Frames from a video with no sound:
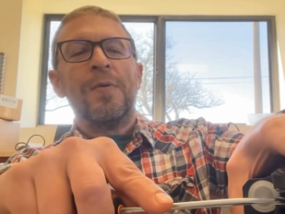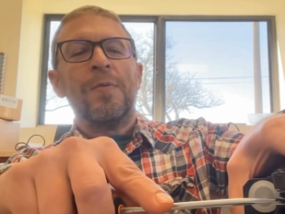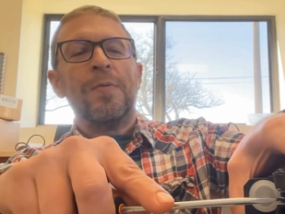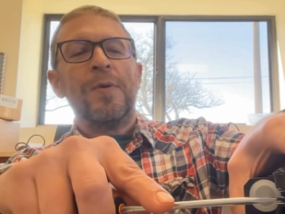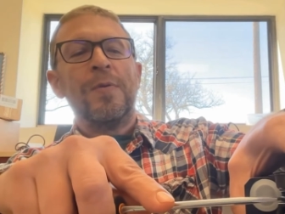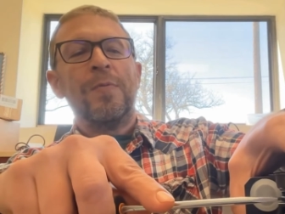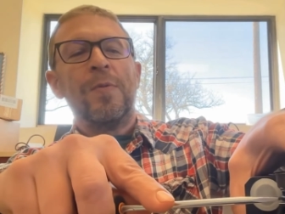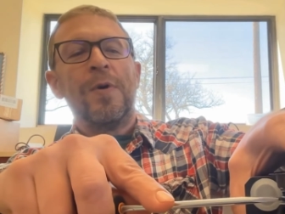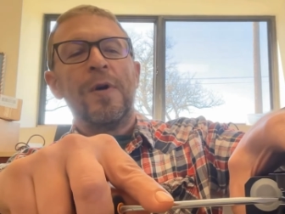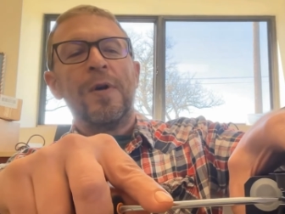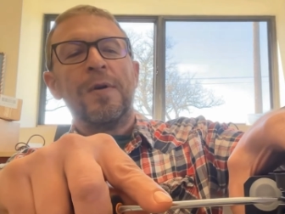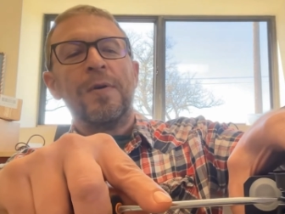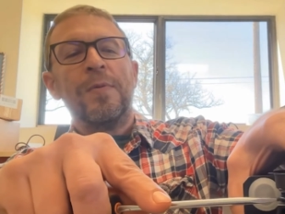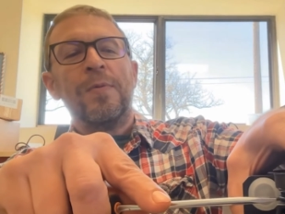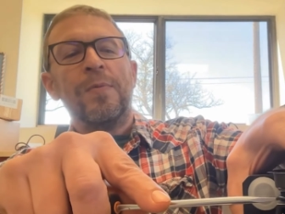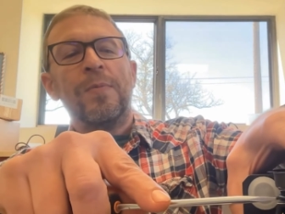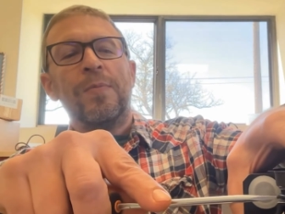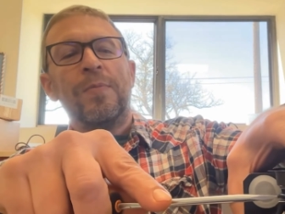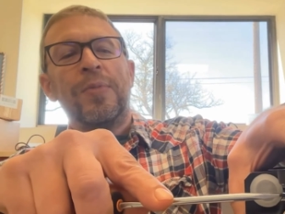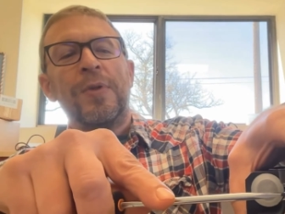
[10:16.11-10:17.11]
We want
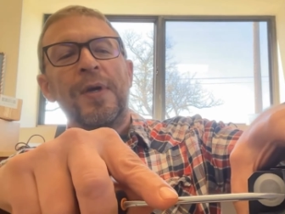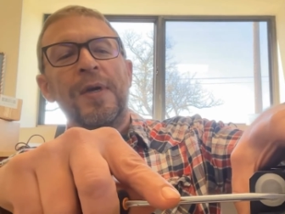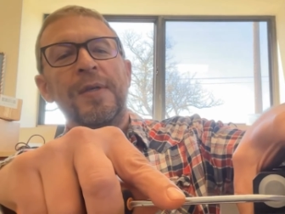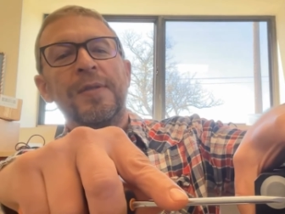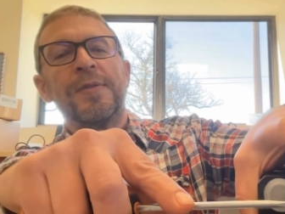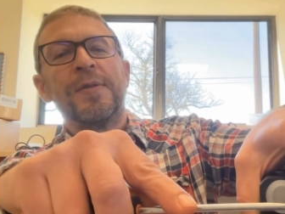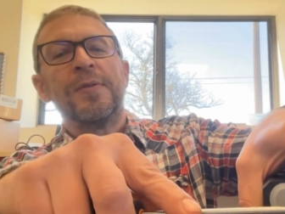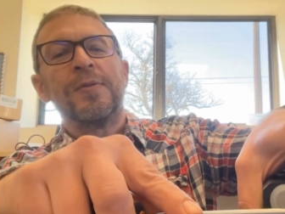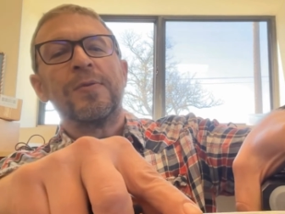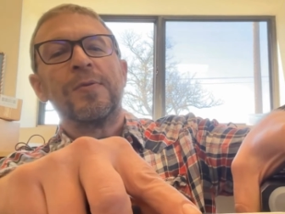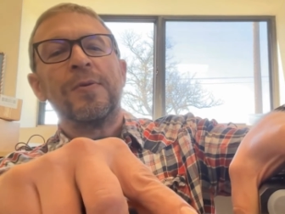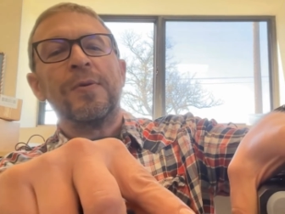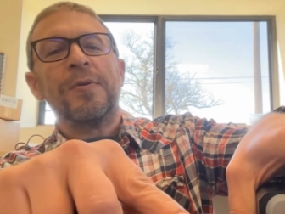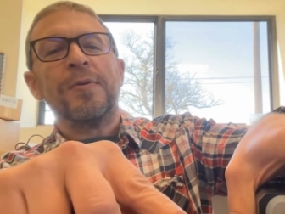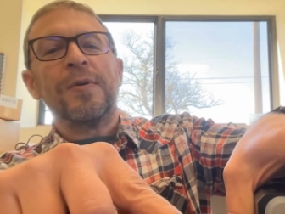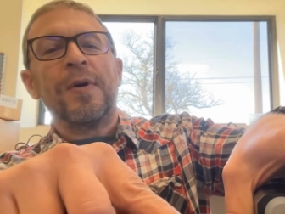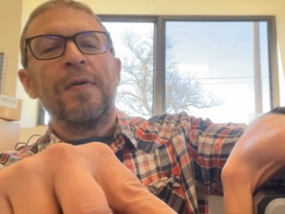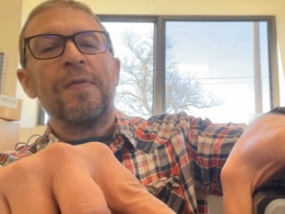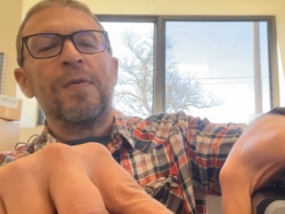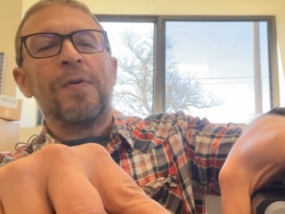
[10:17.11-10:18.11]
to place the
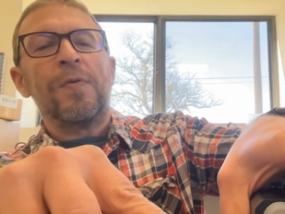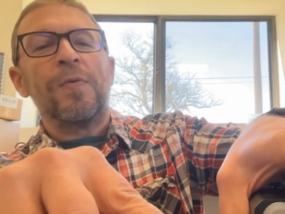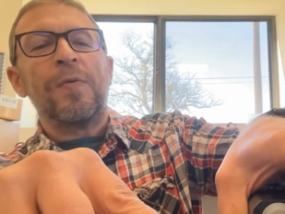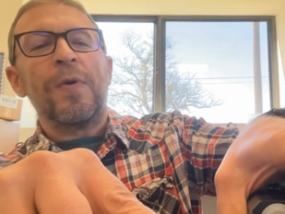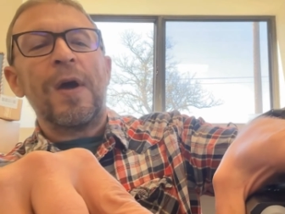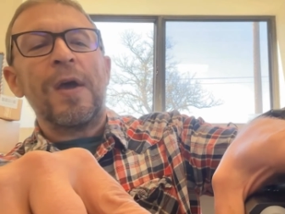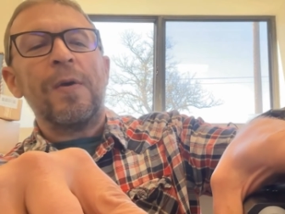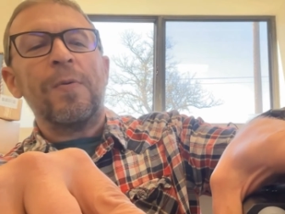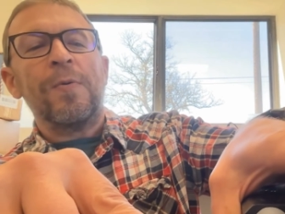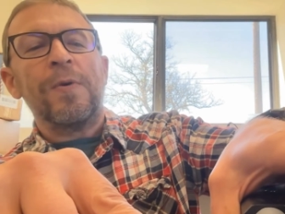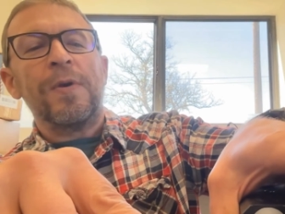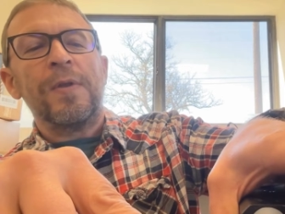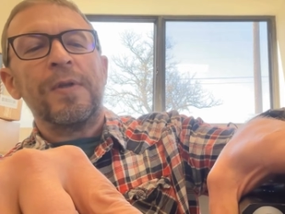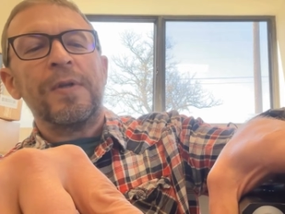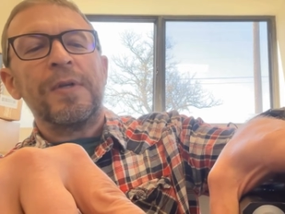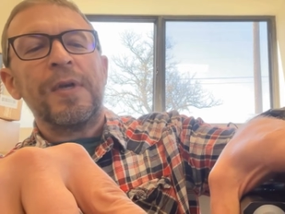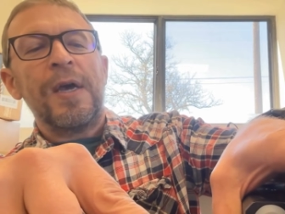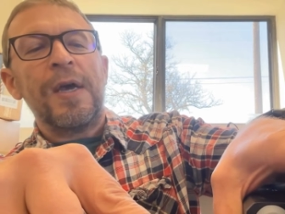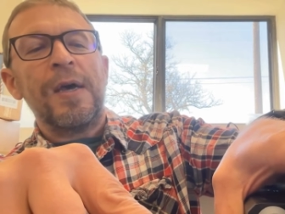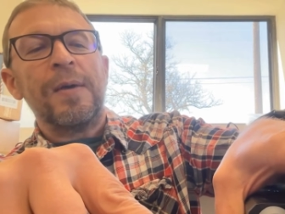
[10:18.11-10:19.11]
screwdriver right where the
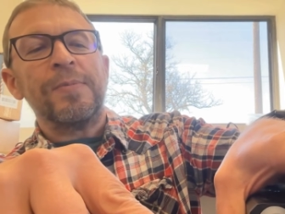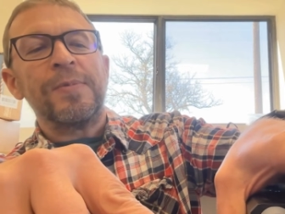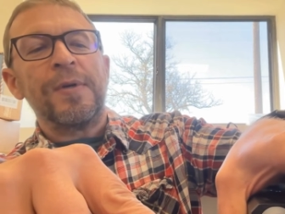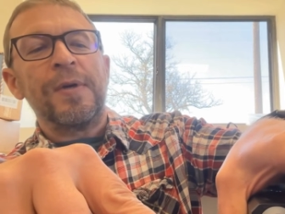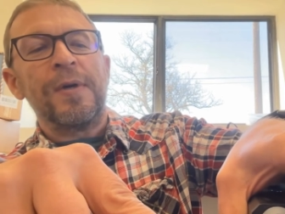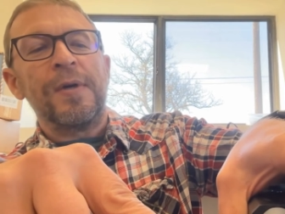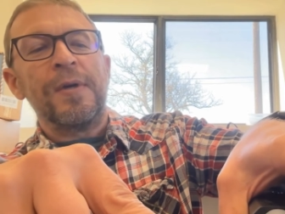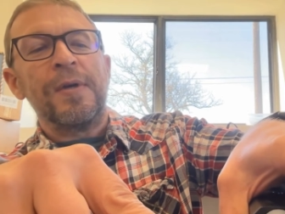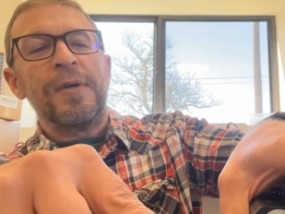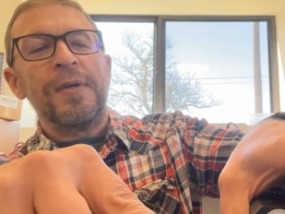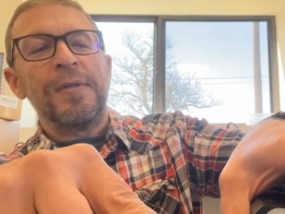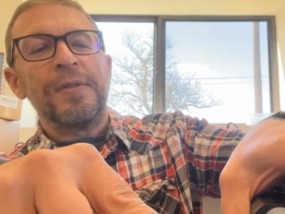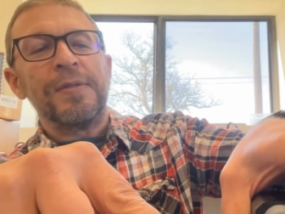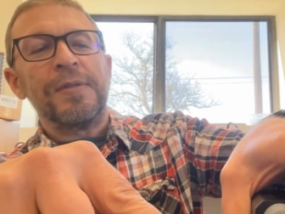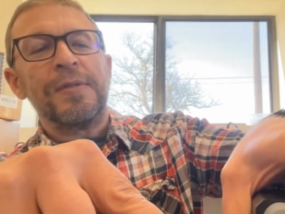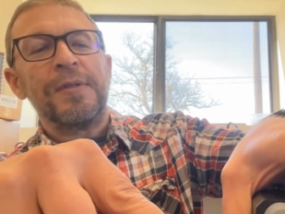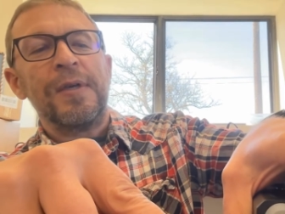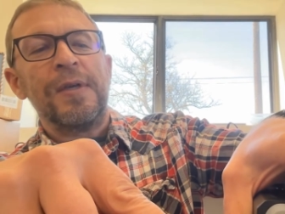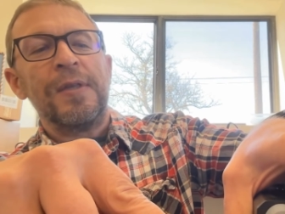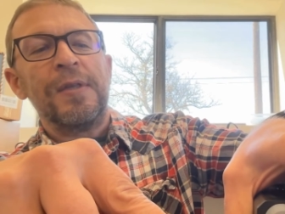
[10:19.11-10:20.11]
tabs are. You can
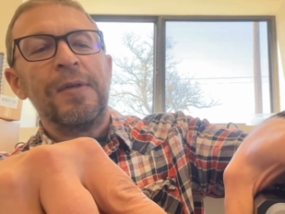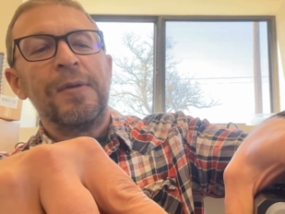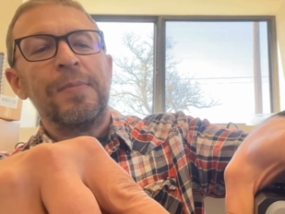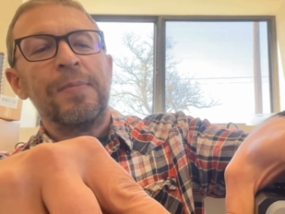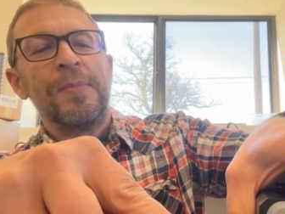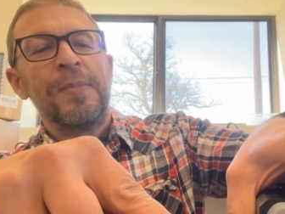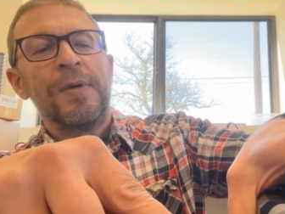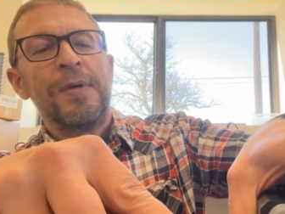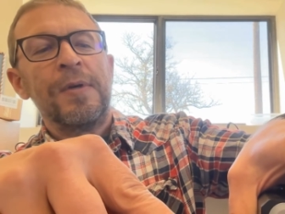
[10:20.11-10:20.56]
see them,